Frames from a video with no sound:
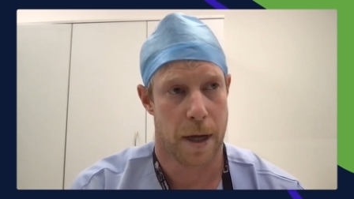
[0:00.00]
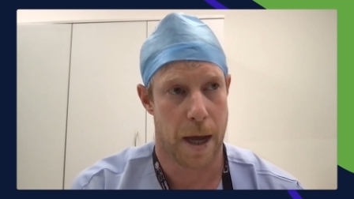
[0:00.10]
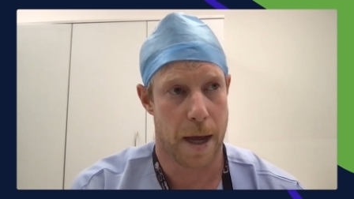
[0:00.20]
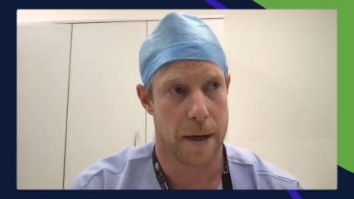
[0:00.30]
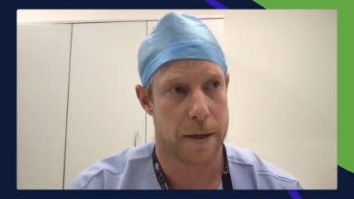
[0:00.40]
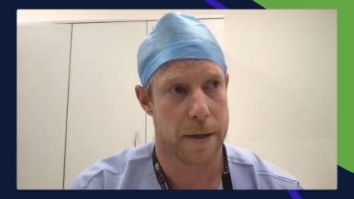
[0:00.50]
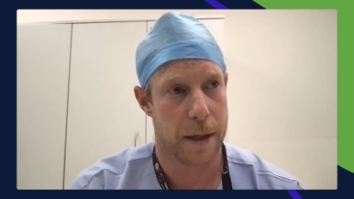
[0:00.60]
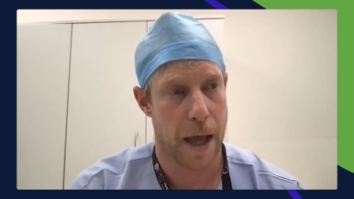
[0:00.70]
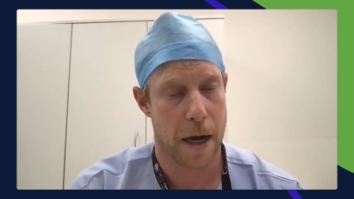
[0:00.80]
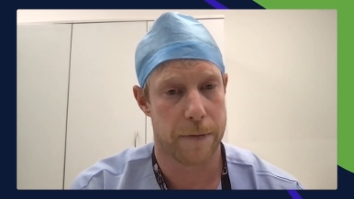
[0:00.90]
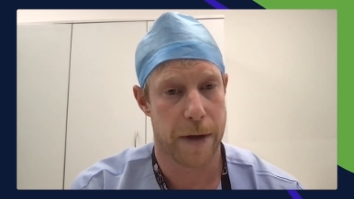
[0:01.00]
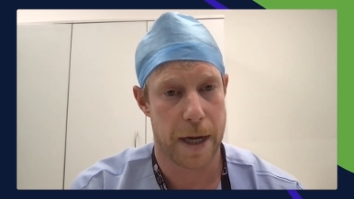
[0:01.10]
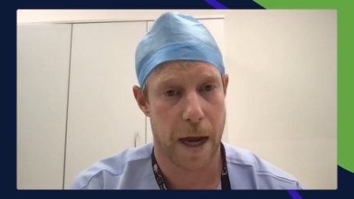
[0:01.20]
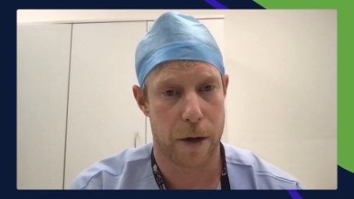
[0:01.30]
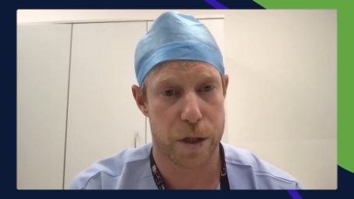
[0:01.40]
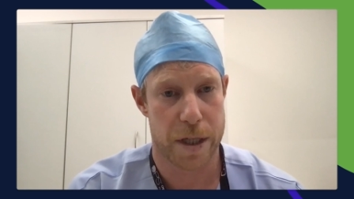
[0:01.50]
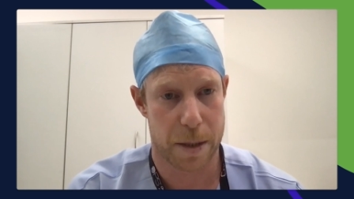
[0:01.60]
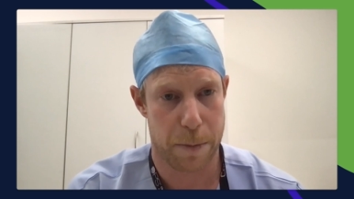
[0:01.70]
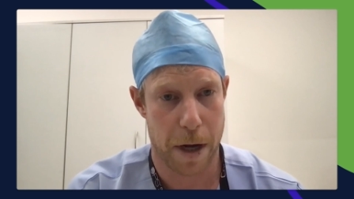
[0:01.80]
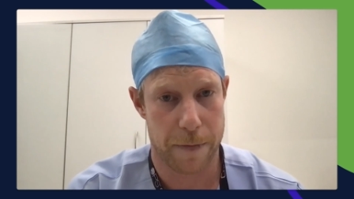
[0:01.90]
and the lack of any
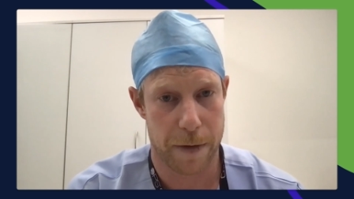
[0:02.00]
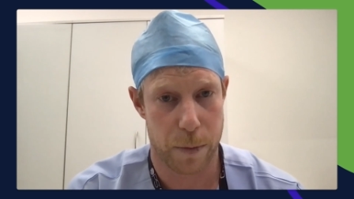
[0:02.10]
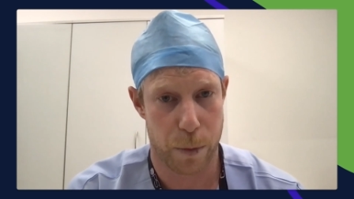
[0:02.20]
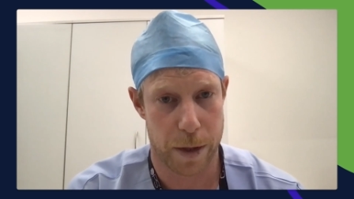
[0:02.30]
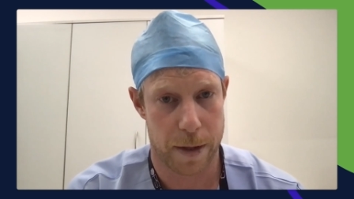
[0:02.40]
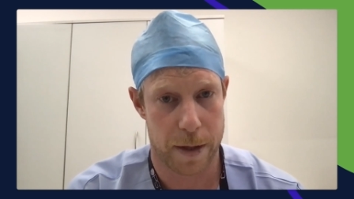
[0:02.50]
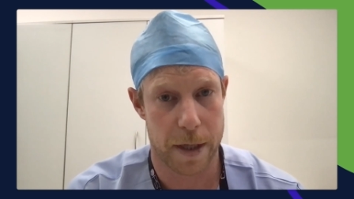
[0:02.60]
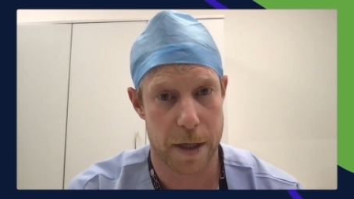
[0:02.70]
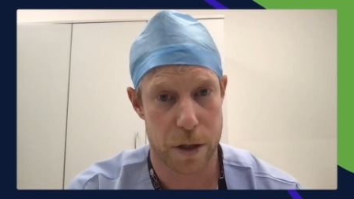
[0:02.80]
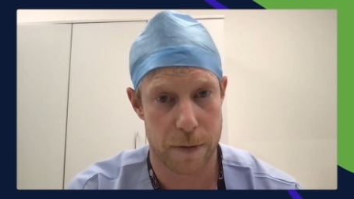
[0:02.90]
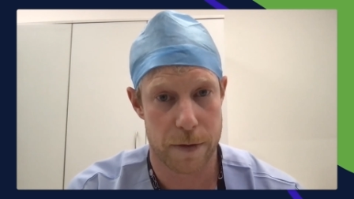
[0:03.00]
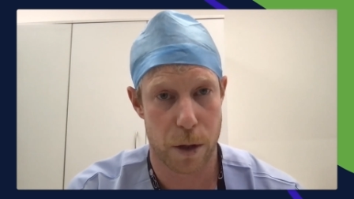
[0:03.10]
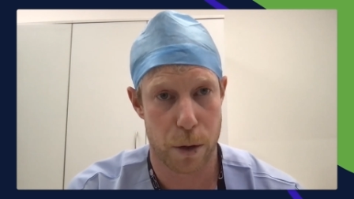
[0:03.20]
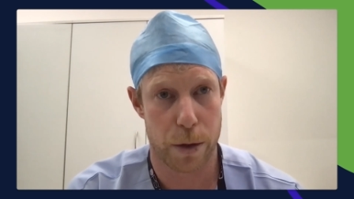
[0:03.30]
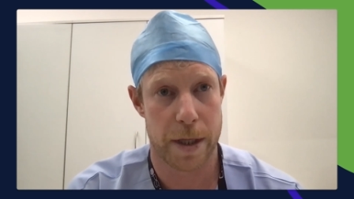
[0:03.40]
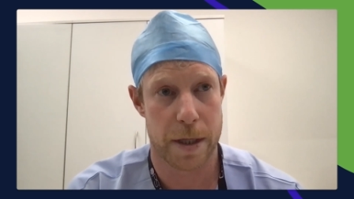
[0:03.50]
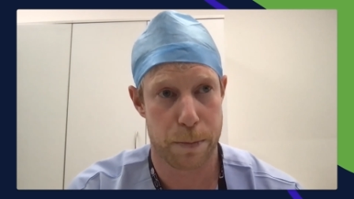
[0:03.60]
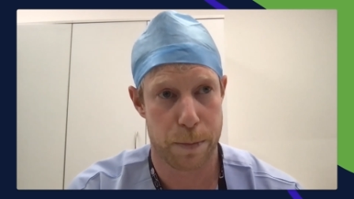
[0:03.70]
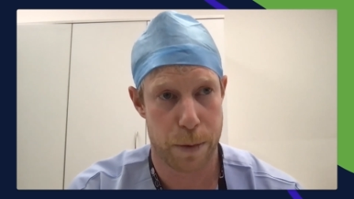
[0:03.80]
analgesic benefit with the addition of slow release